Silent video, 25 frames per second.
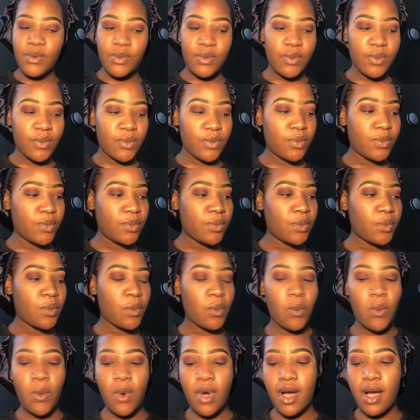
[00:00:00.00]
know that
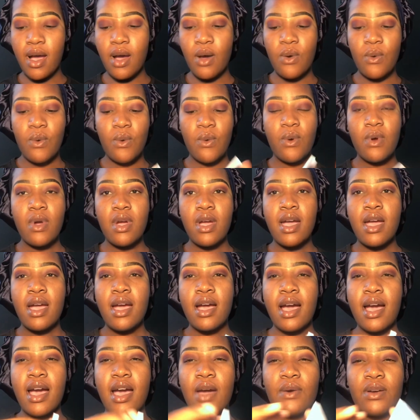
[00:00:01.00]
the lashes
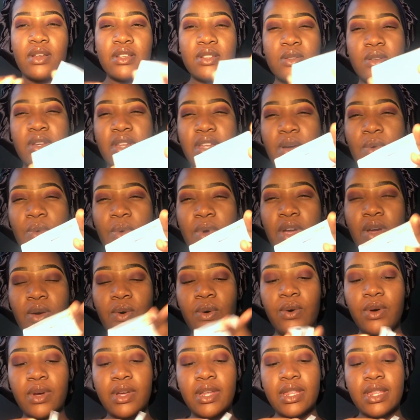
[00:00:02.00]
from Mr. Price
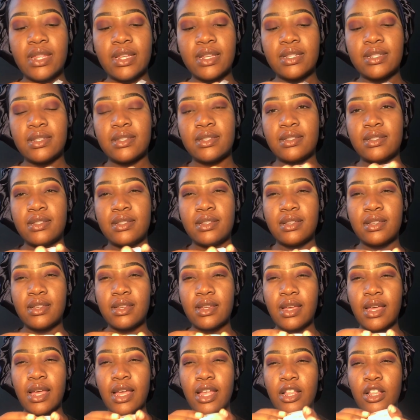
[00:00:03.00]
comes with
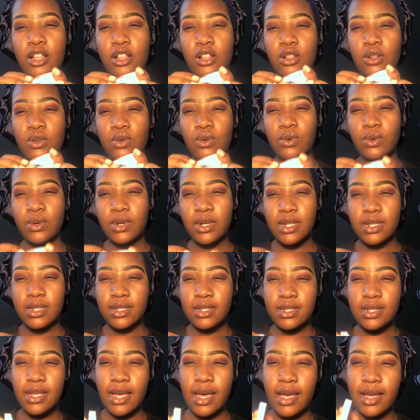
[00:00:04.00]
glue
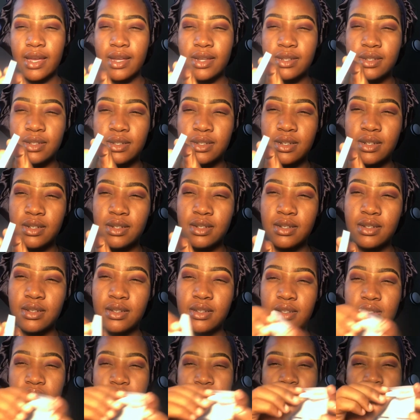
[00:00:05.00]
so they gave
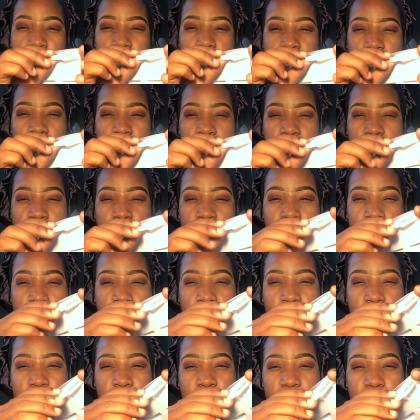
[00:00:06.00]
me a glue
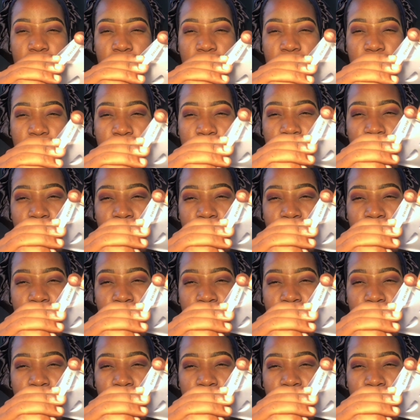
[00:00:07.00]
or they came